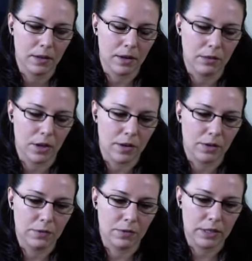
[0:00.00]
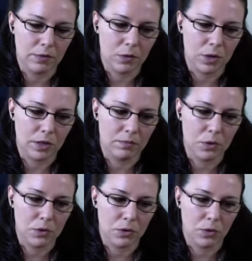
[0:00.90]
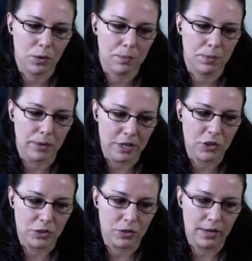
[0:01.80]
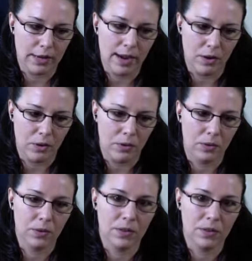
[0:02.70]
a lot of, like, if you think of most corporations right now,